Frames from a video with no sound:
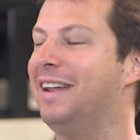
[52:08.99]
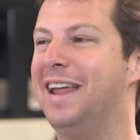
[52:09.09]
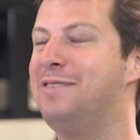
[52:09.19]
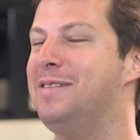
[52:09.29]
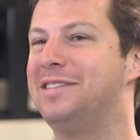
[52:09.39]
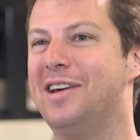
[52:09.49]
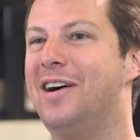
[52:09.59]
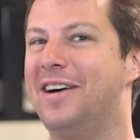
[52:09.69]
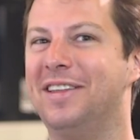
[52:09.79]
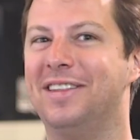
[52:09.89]
like we
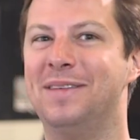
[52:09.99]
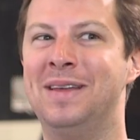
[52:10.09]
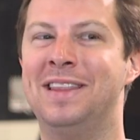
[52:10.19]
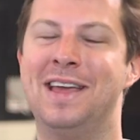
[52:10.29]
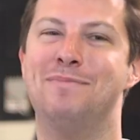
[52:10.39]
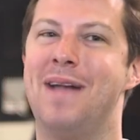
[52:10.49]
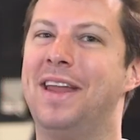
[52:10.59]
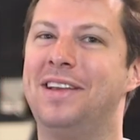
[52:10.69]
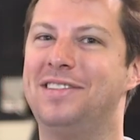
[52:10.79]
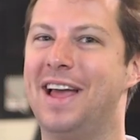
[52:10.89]
saw, I mean, they
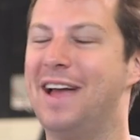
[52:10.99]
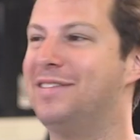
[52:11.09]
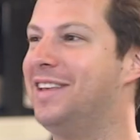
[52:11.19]
managed to have knows,